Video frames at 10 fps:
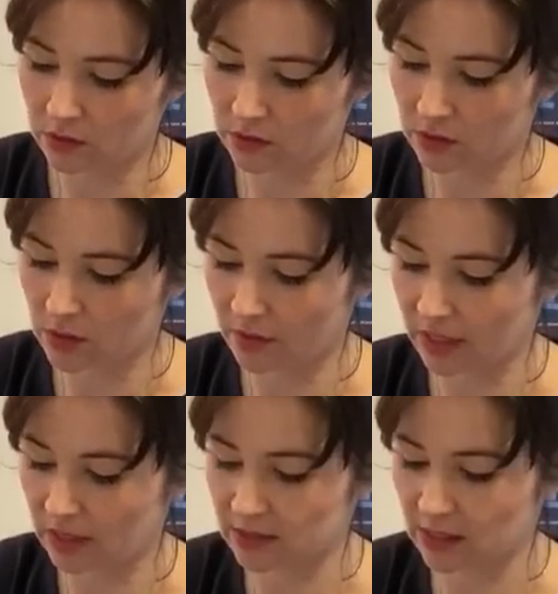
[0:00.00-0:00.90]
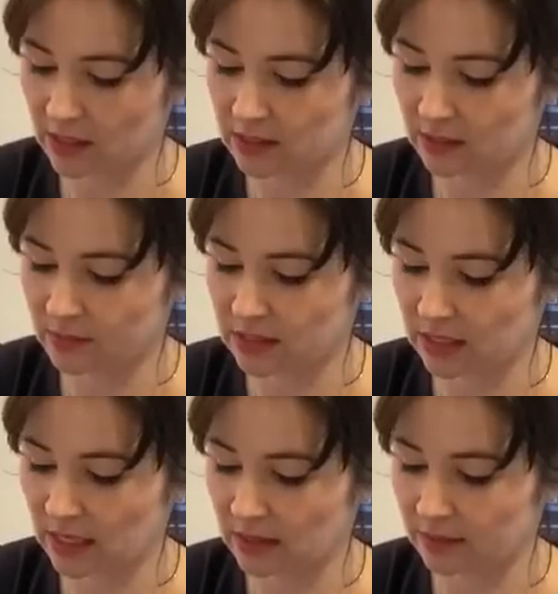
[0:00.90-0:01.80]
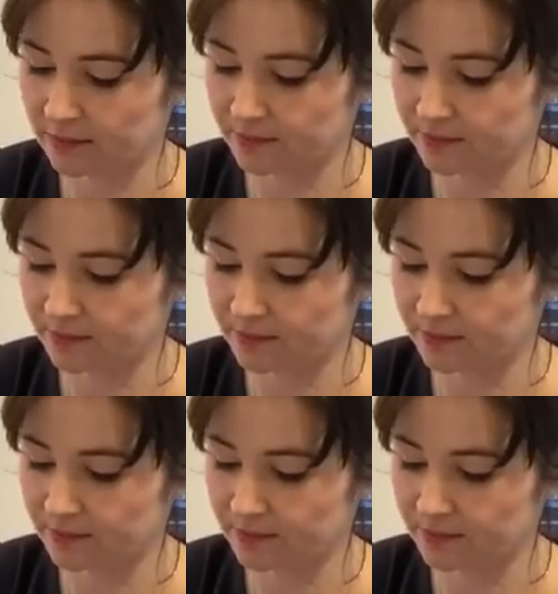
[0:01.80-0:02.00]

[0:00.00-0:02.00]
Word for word: Sewing our side seams together.